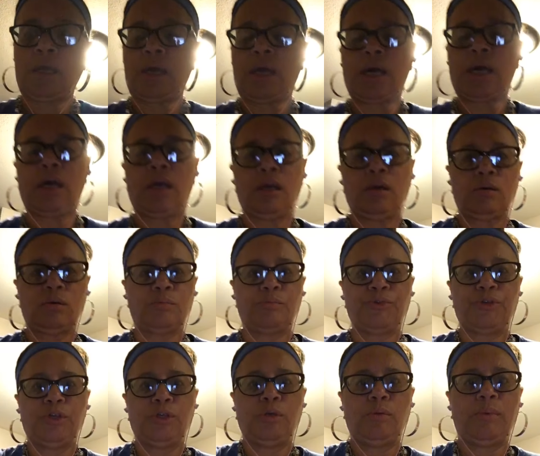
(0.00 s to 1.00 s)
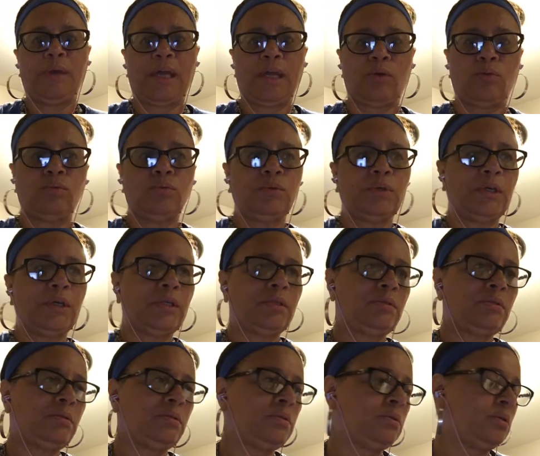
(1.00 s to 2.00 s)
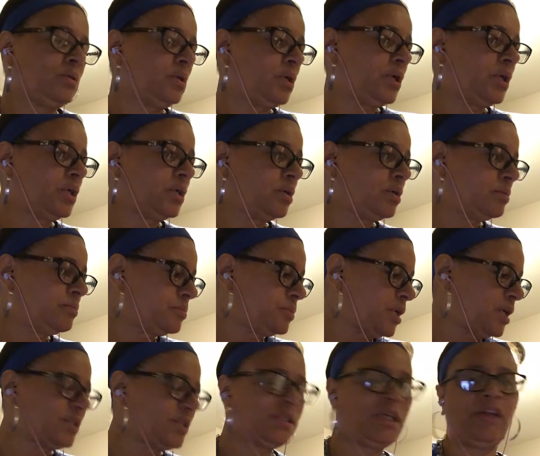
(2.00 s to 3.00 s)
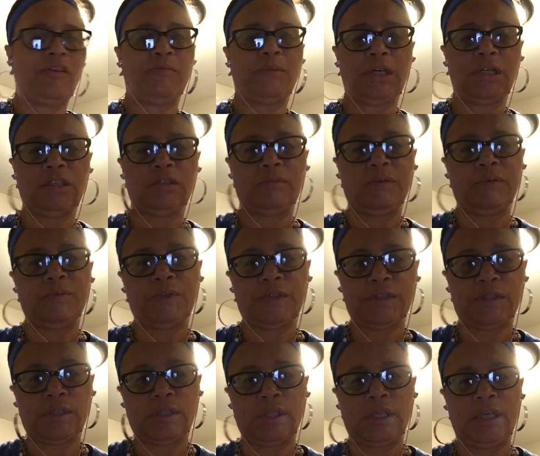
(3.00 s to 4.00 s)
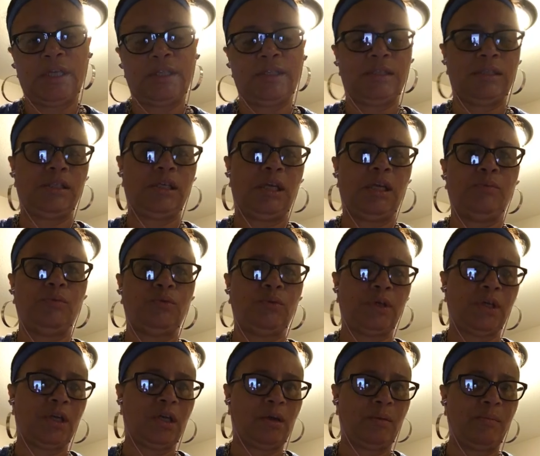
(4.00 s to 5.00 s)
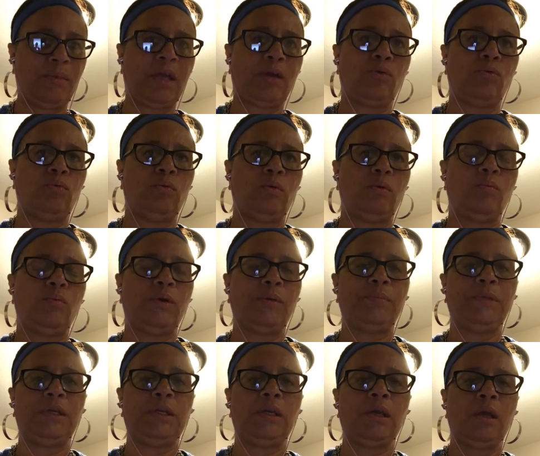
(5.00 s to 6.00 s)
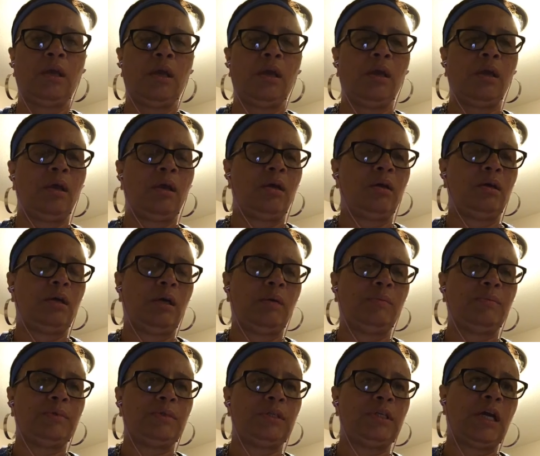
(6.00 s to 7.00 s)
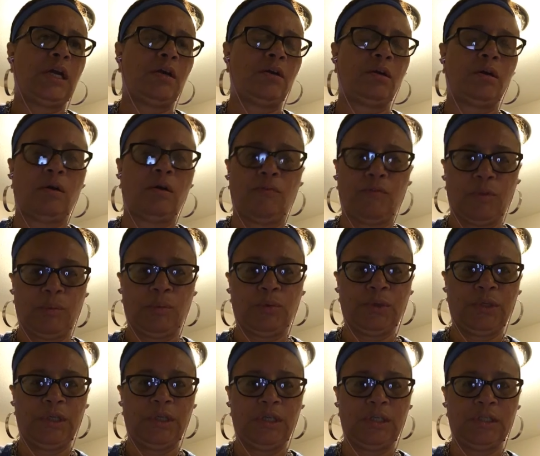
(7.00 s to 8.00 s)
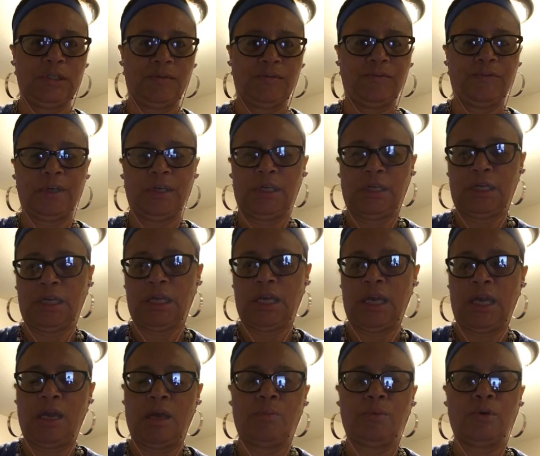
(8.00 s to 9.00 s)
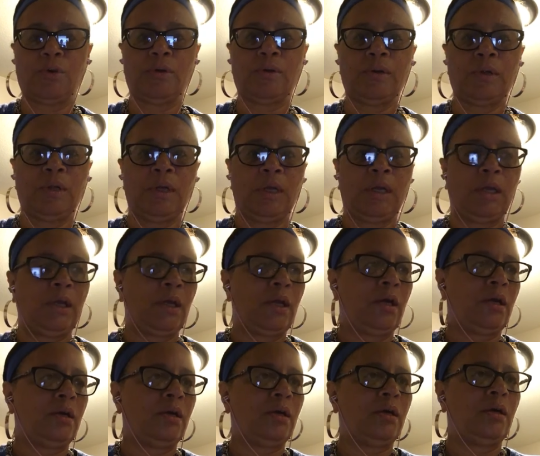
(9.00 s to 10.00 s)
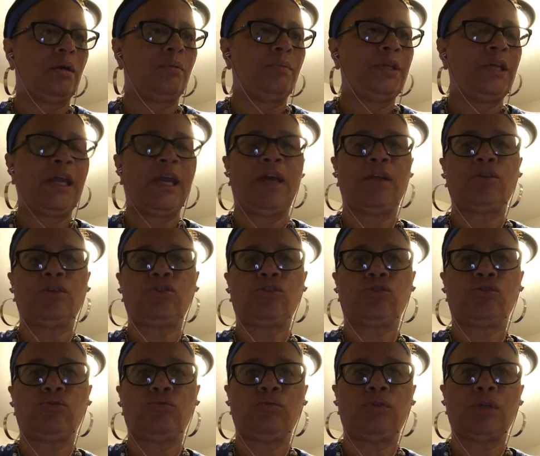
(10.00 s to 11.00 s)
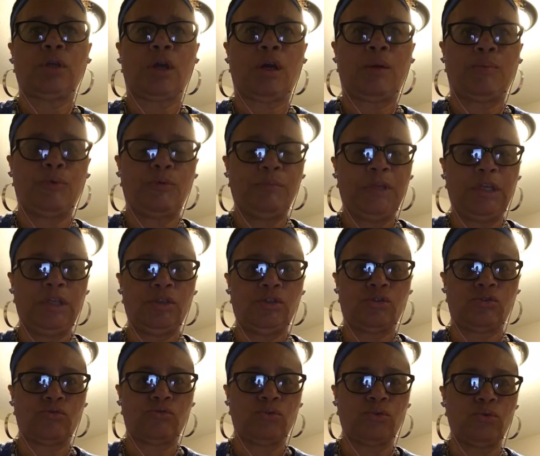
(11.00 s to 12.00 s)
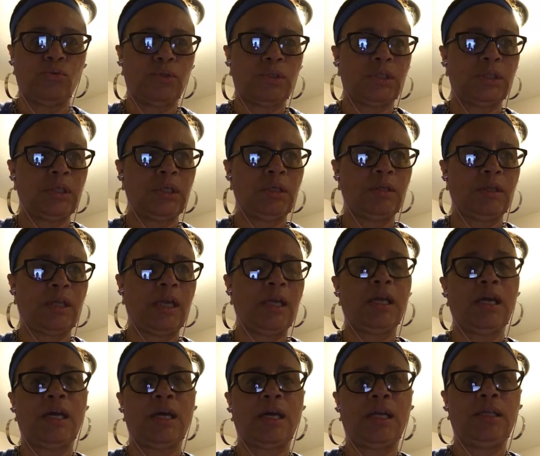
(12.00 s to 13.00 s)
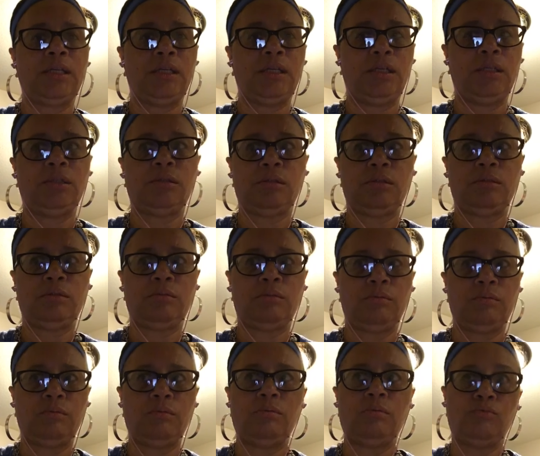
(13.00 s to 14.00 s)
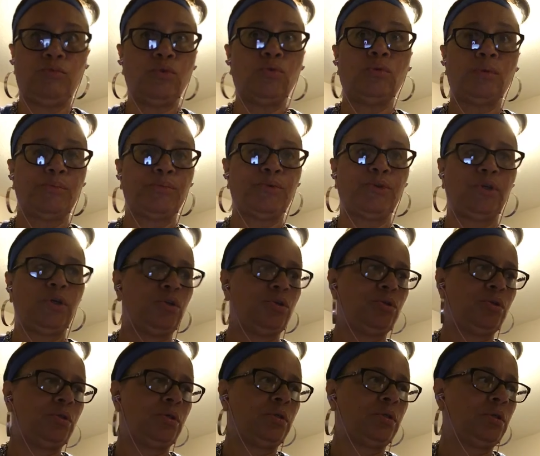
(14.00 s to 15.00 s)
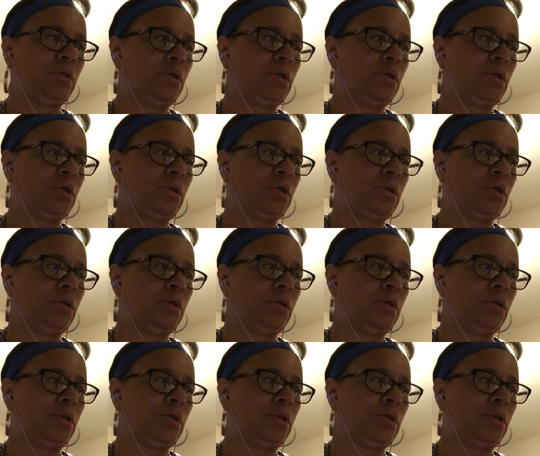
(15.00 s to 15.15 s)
I'll bring you back on. I'll see if my husband wants to sit at the table and come back on with me. See how comfortable he is in front of the camera. He had a couple mini strokes. Thank God he's doing pretty good.